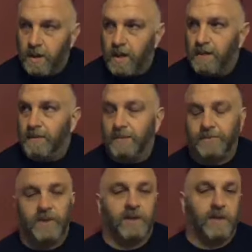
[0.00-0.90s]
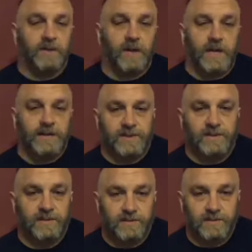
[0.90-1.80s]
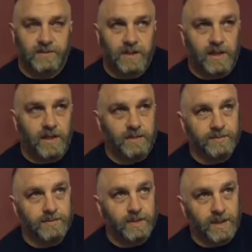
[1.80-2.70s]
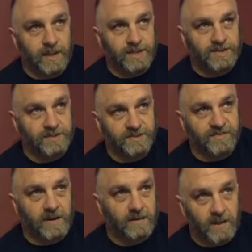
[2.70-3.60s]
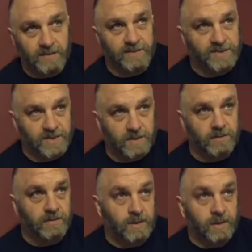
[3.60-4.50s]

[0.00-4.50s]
And I'm not politically correct. I occasionally use foul language, so